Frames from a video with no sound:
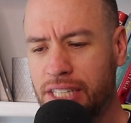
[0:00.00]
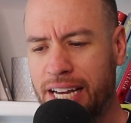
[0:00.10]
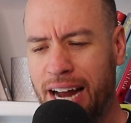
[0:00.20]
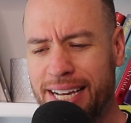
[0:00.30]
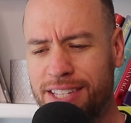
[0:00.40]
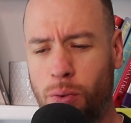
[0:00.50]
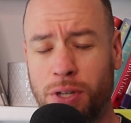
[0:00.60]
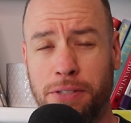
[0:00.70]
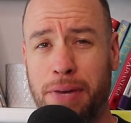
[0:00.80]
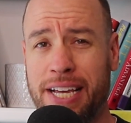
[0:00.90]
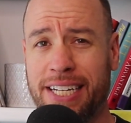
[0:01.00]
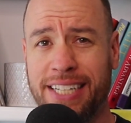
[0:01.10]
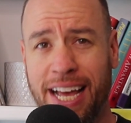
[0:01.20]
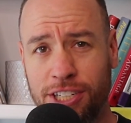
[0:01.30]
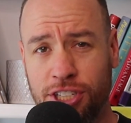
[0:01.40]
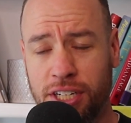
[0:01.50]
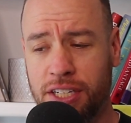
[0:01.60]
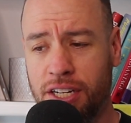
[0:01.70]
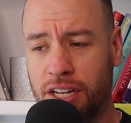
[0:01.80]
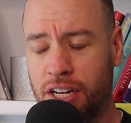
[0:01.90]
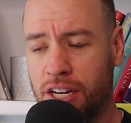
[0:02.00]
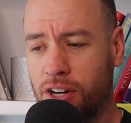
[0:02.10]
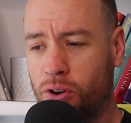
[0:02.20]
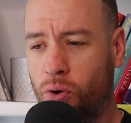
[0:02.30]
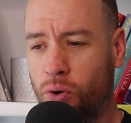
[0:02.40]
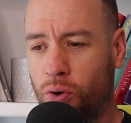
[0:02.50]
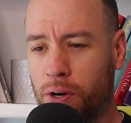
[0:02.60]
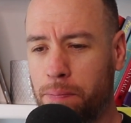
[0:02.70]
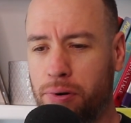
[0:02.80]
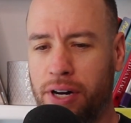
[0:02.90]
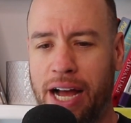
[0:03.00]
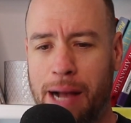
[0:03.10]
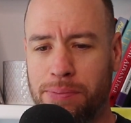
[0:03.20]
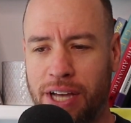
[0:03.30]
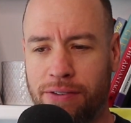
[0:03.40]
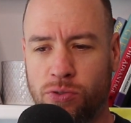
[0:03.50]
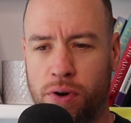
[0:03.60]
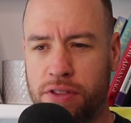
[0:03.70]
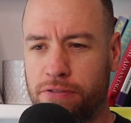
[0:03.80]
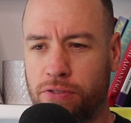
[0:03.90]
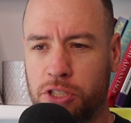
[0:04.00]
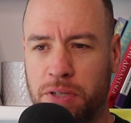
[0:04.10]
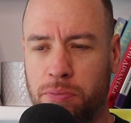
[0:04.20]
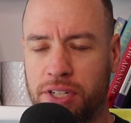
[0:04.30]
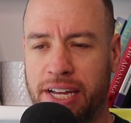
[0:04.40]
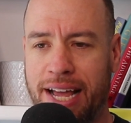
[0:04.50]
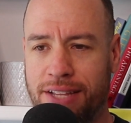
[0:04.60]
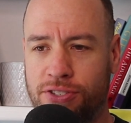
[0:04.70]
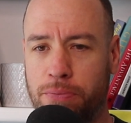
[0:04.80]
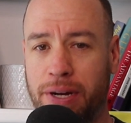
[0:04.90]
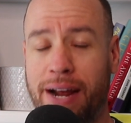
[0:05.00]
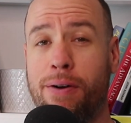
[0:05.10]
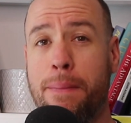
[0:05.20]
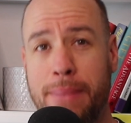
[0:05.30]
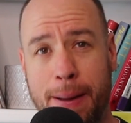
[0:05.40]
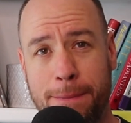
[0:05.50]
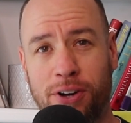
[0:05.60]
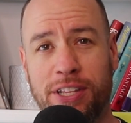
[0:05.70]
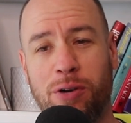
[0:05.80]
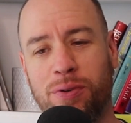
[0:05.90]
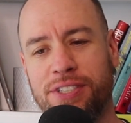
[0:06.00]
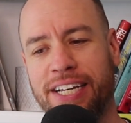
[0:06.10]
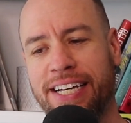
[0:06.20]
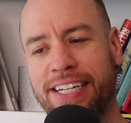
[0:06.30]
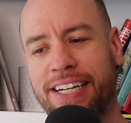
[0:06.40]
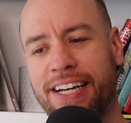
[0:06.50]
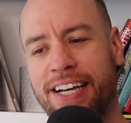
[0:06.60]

and I either wasn't paying attention or perhaps I was one of the first people to answer. But I remember there was a